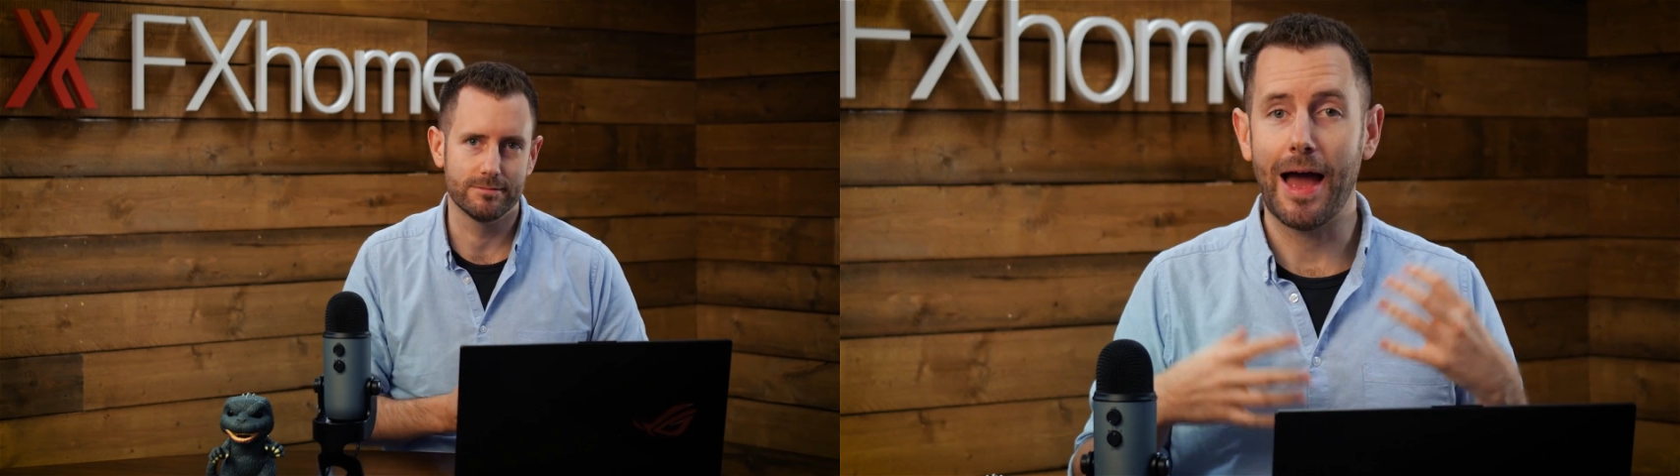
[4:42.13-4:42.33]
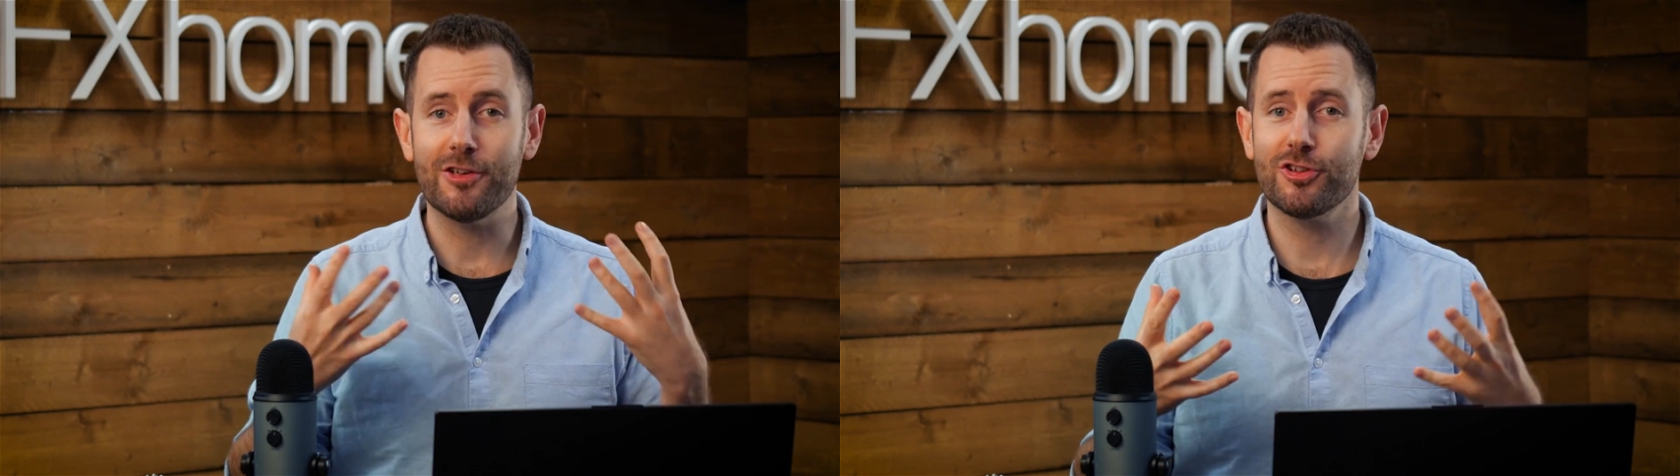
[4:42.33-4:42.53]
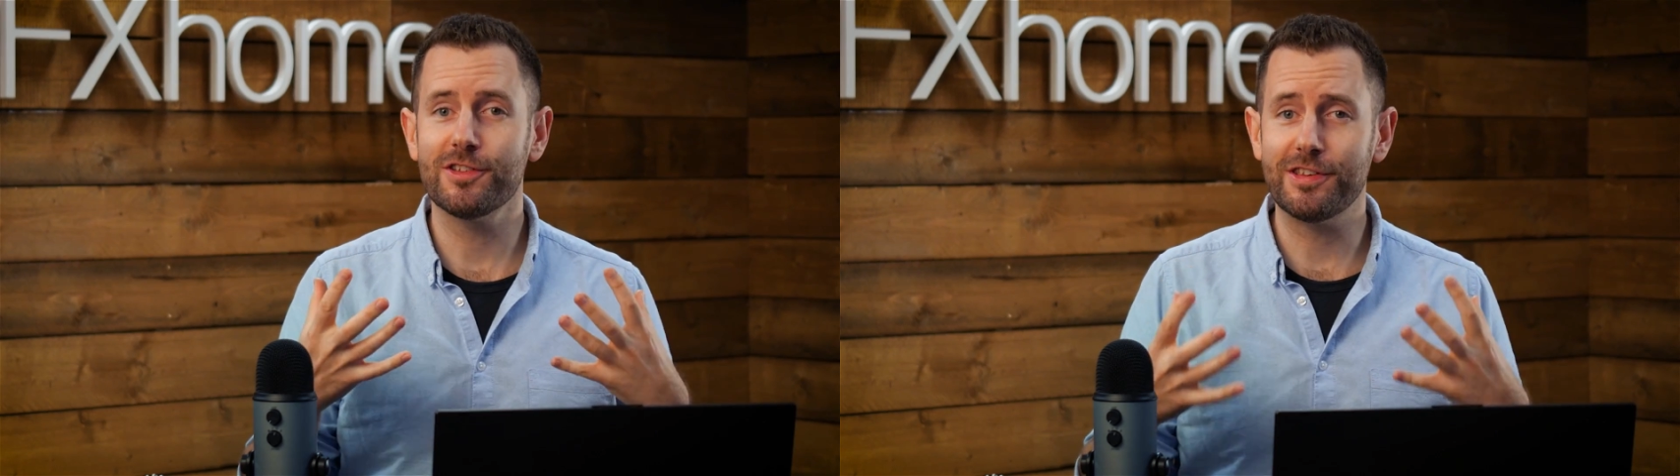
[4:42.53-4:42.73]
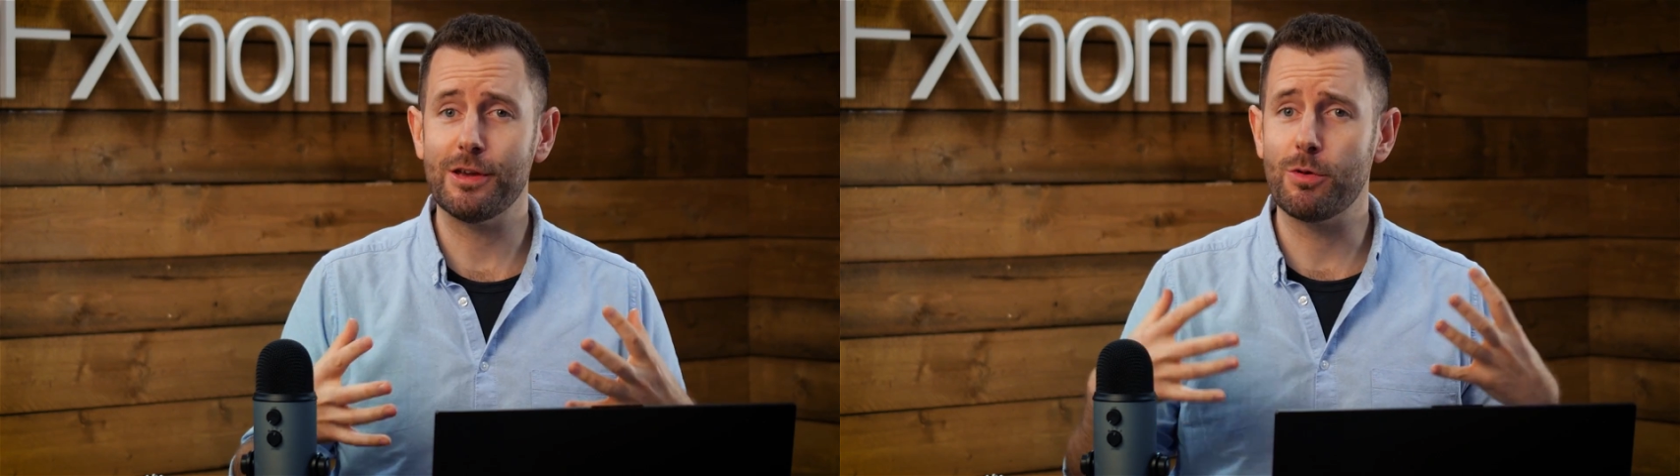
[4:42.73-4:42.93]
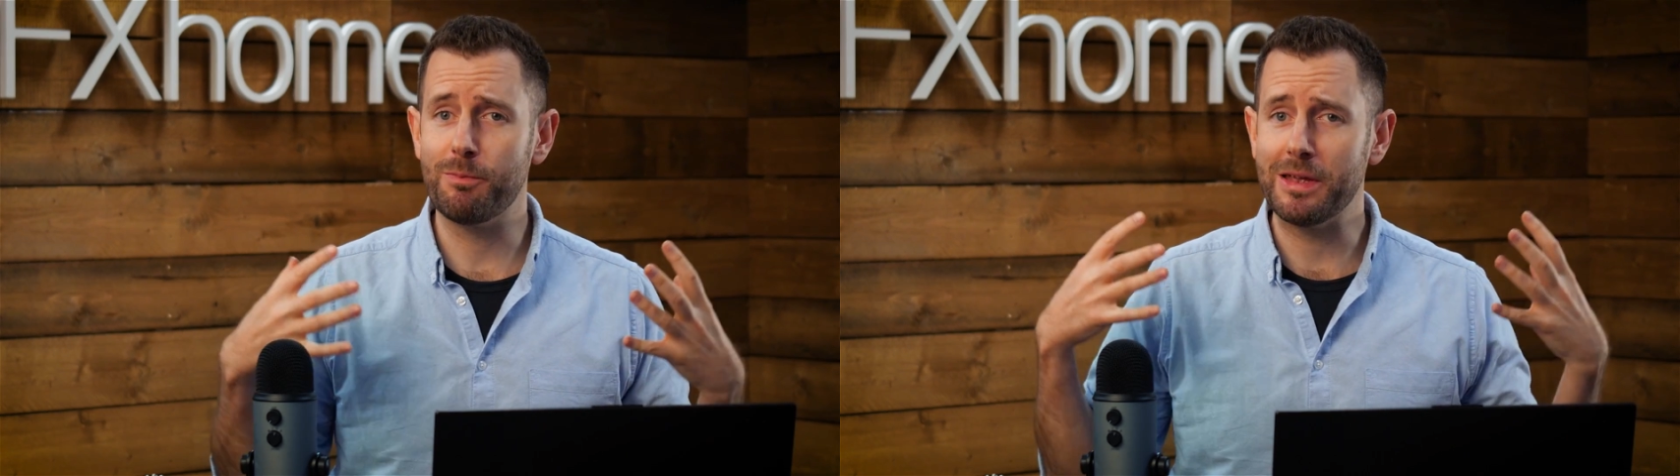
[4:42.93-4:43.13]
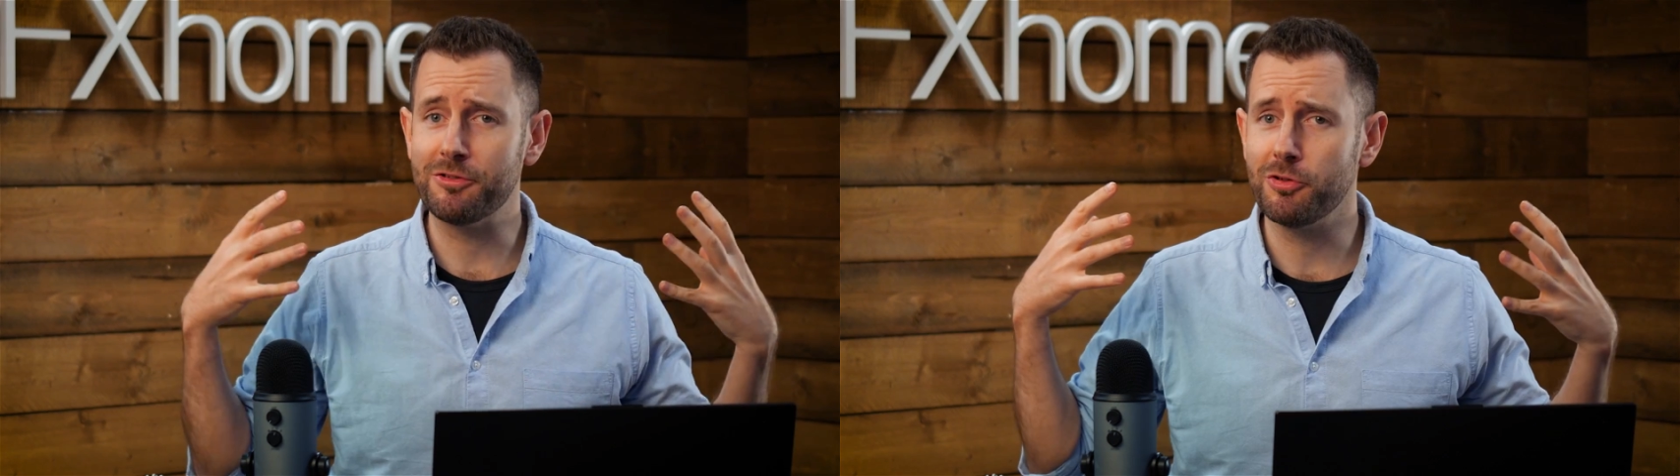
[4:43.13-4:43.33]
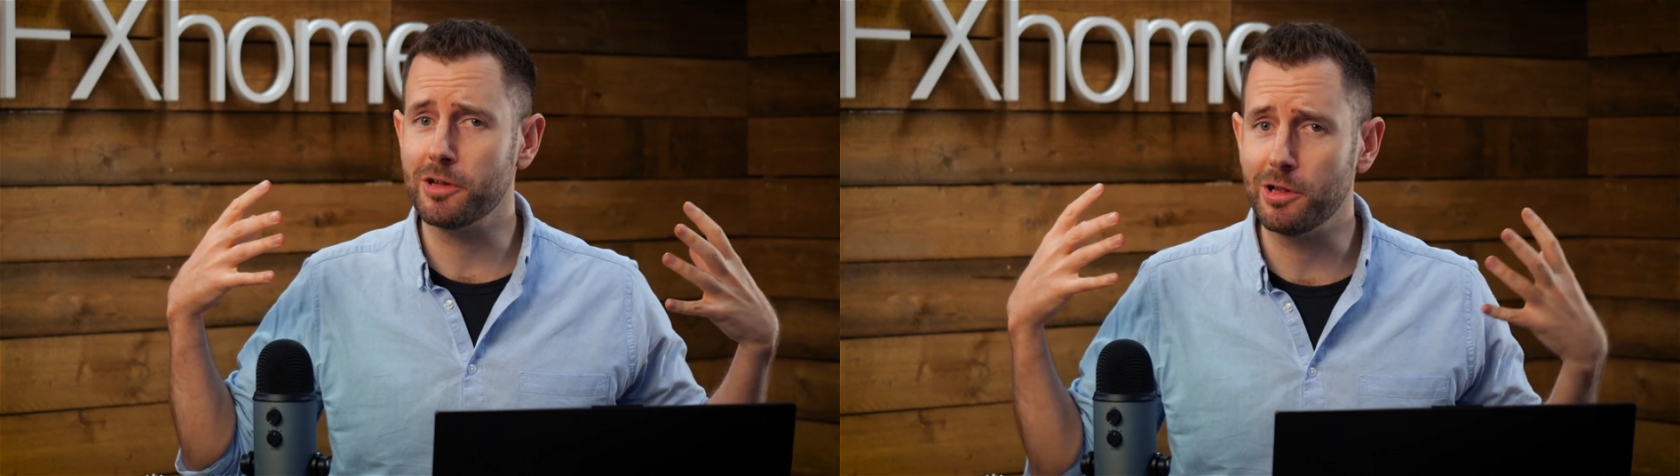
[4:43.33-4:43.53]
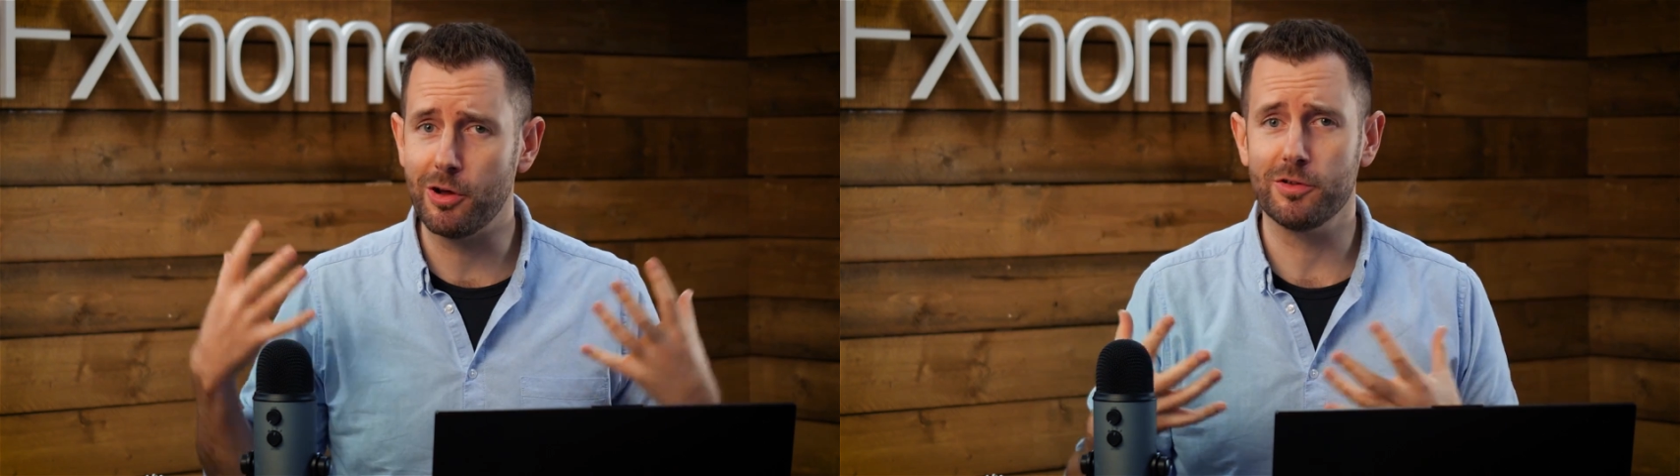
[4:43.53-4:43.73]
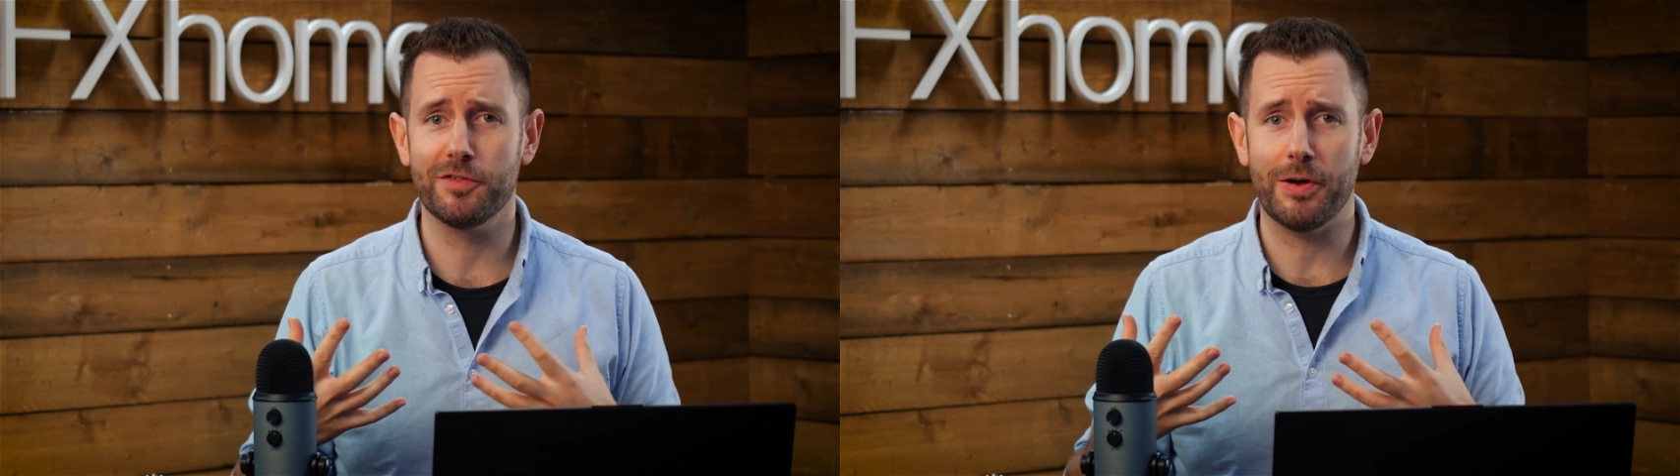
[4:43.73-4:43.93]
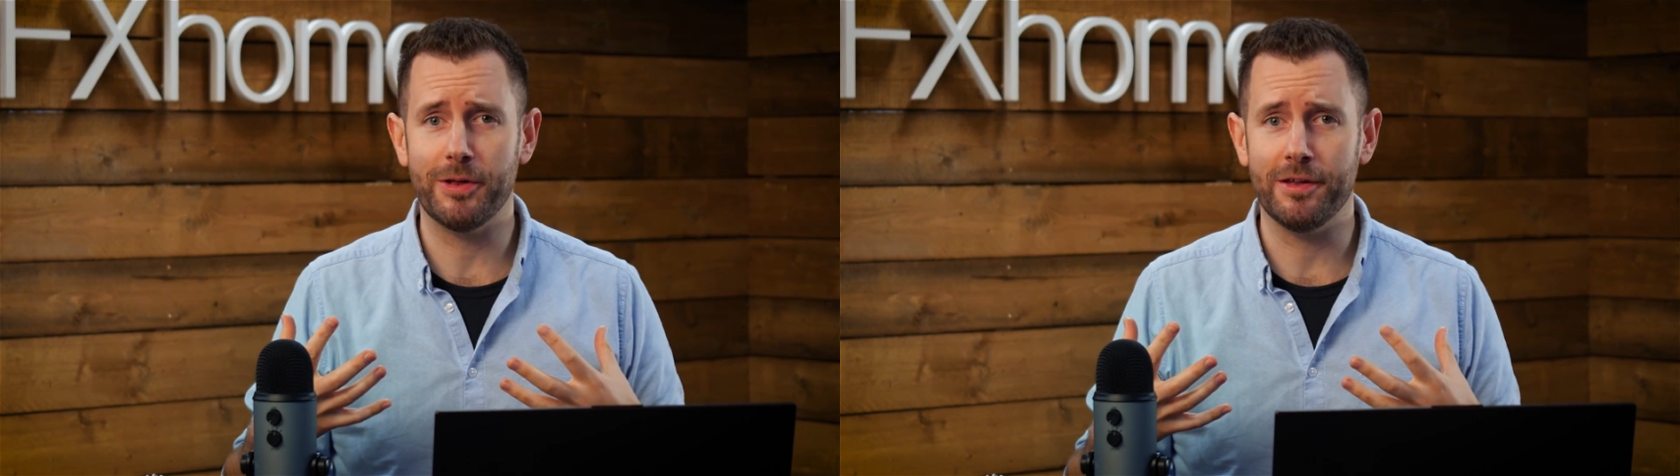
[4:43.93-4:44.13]
As you can see, we've been doing loads of
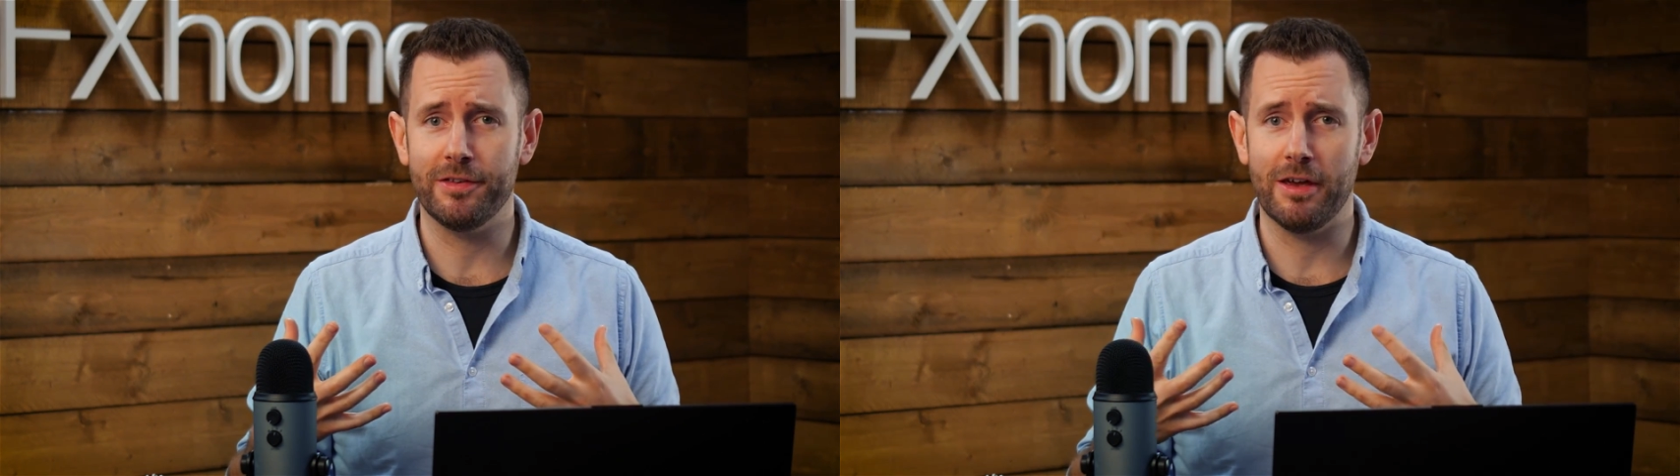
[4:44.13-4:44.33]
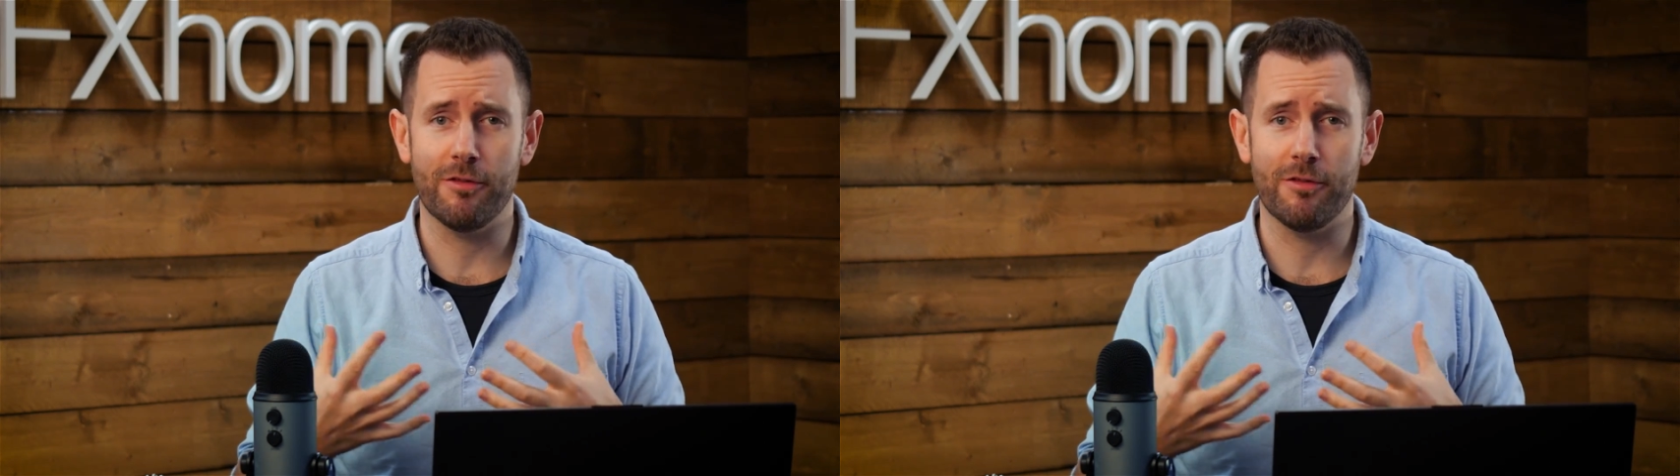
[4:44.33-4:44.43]
updates here.